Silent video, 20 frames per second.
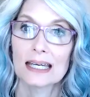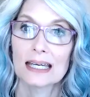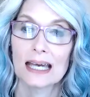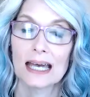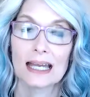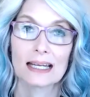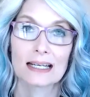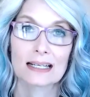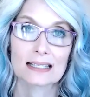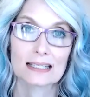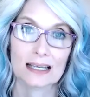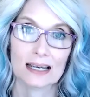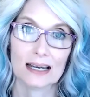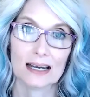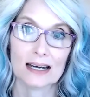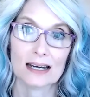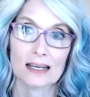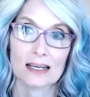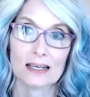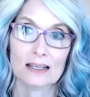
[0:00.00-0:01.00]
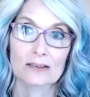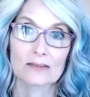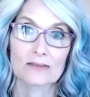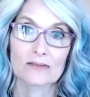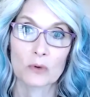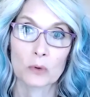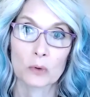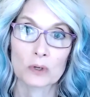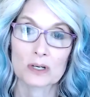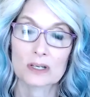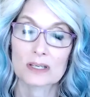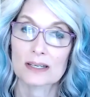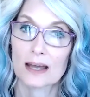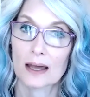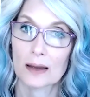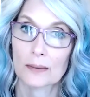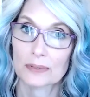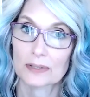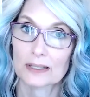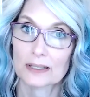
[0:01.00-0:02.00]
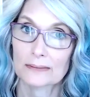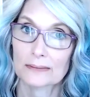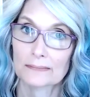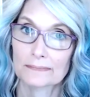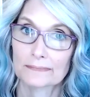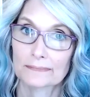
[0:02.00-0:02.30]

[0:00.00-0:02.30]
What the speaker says: and Anxiety in 4 Steps.